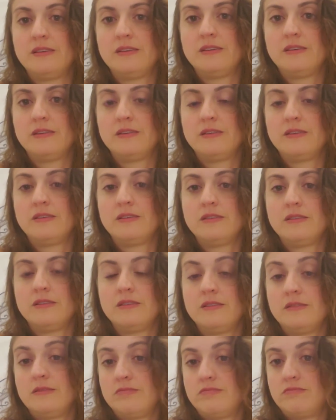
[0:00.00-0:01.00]

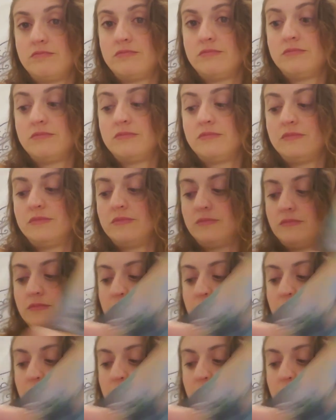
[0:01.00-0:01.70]
No one is speaking in this clip.